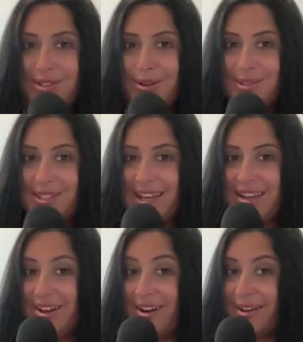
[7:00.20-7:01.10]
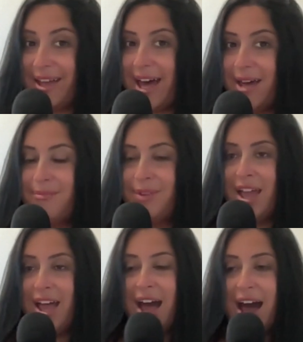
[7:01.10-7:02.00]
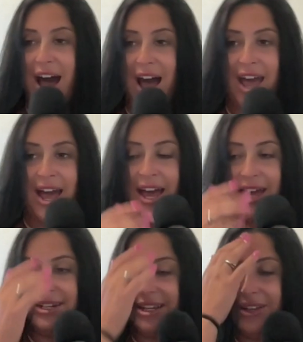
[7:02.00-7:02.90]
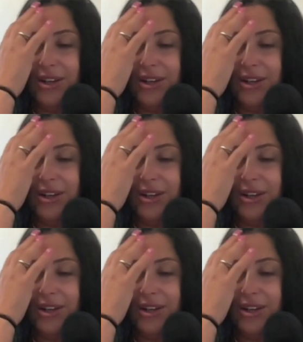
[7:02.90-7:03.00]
don't see it there yet. And,